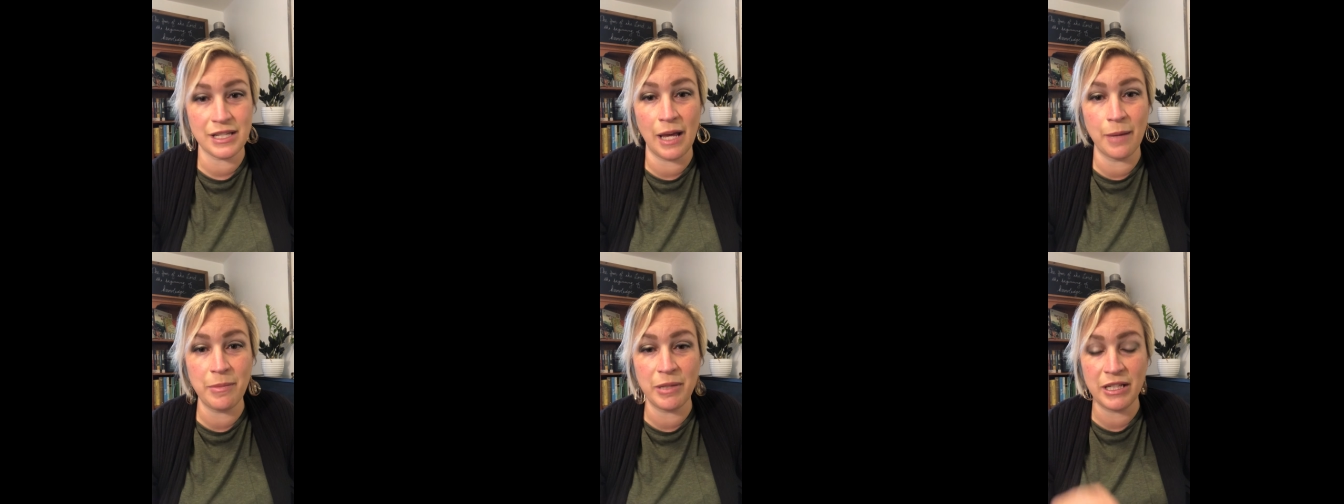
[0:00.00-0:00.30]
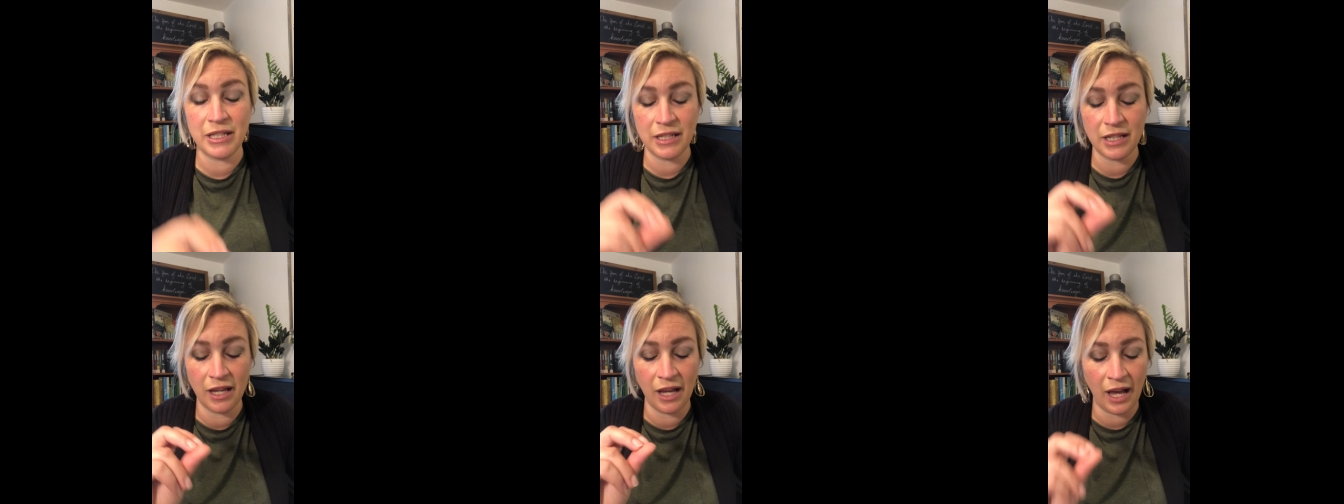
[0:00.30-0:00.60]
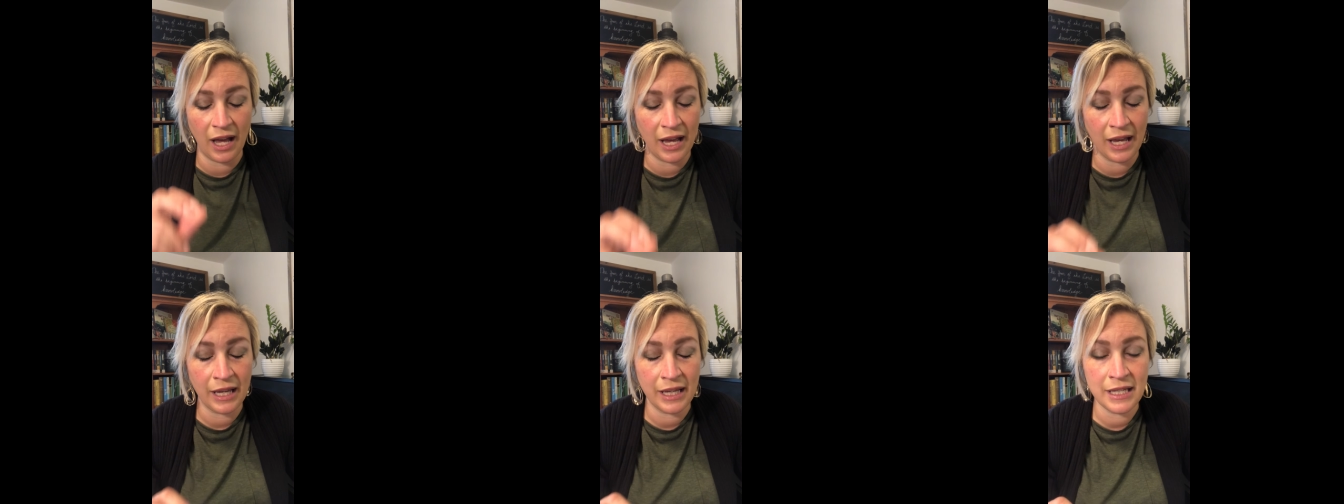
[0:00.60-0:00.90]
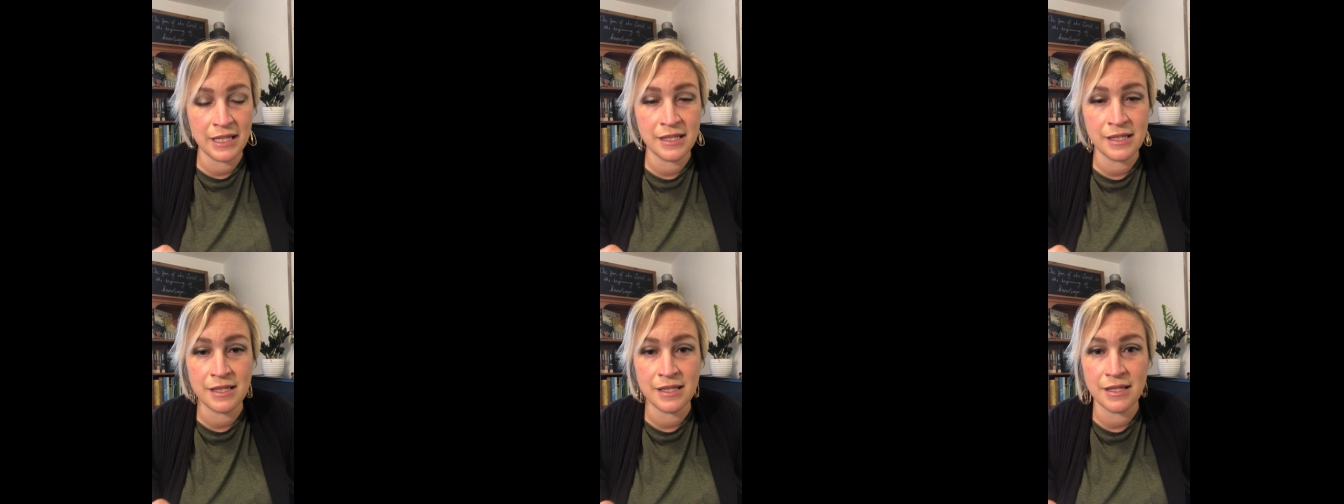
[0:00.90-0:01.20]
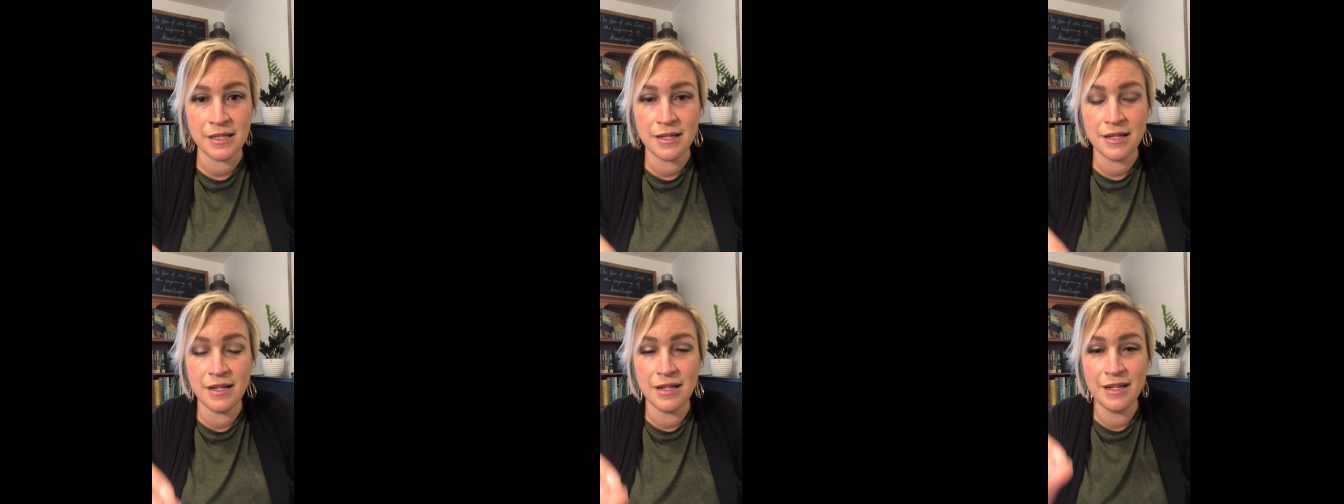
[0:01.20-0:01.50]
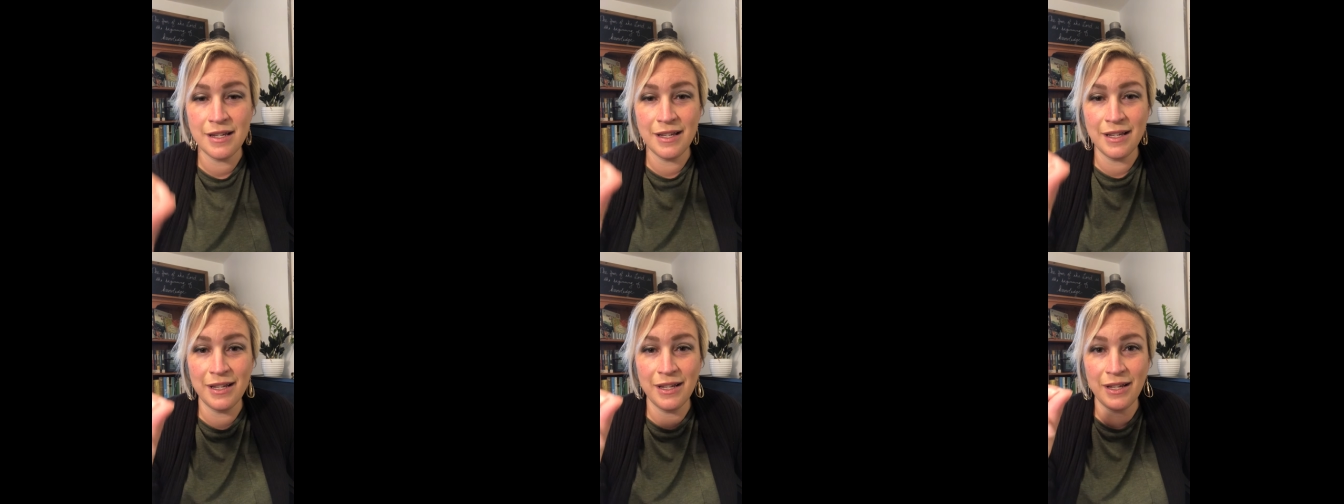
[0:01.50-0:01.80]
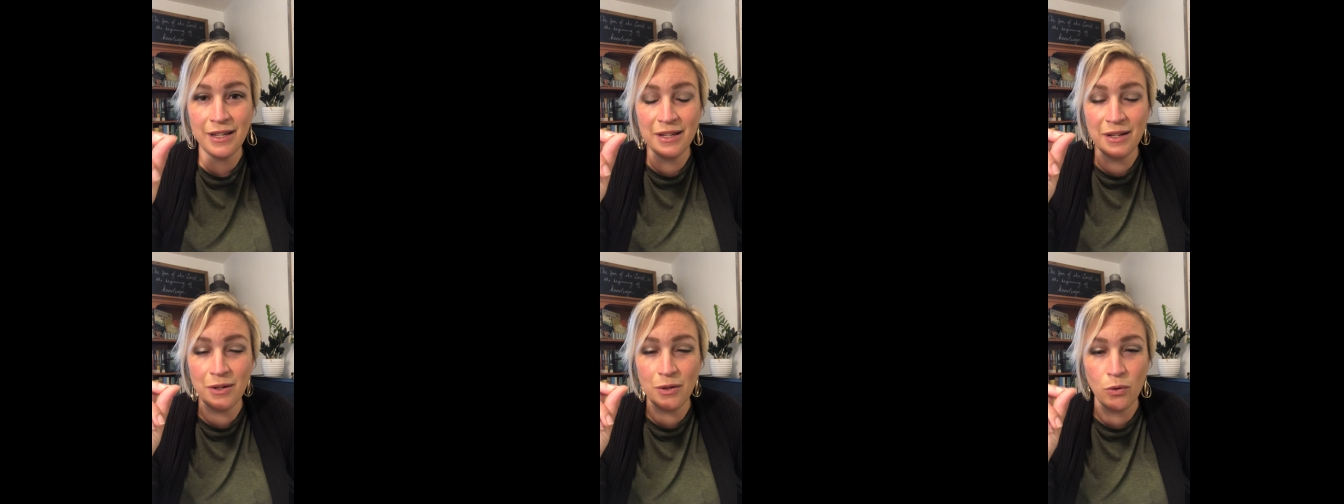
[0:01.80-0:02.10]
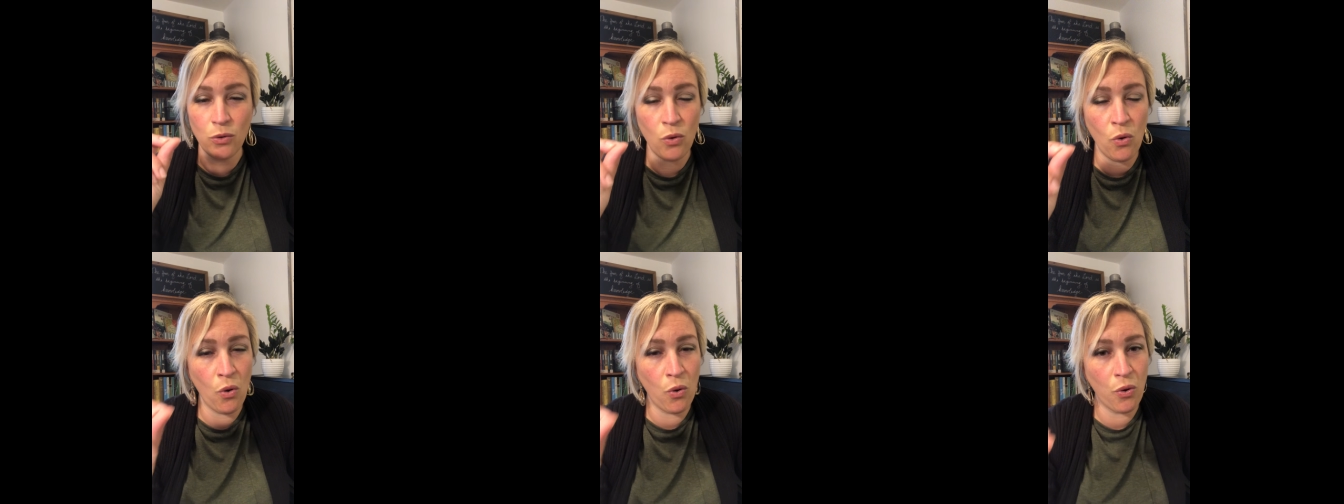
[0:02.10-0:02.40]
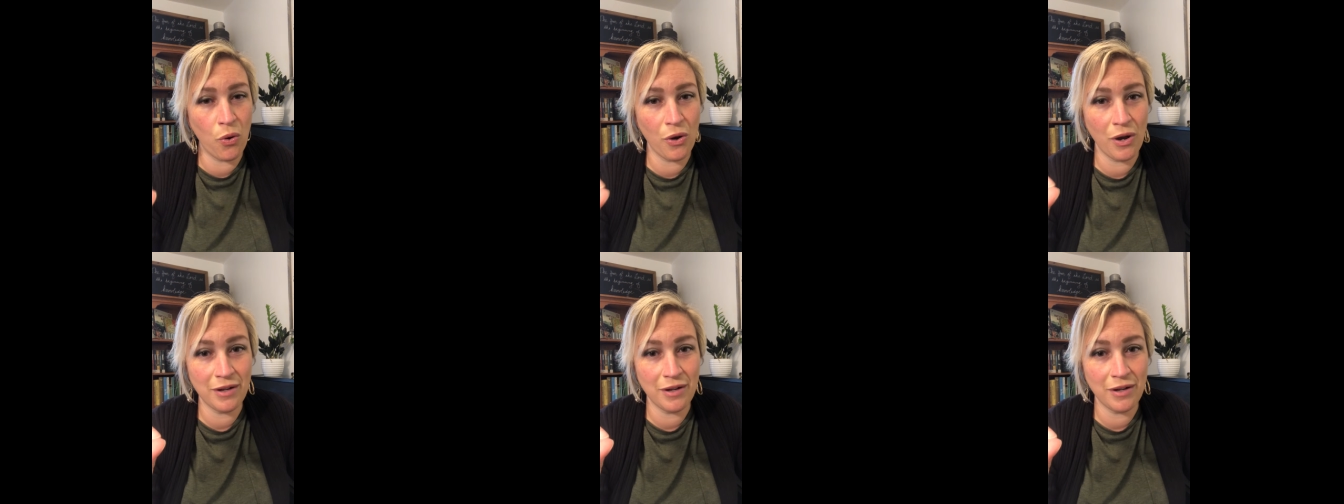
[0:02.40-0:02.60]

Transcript: I mean, guys, whew,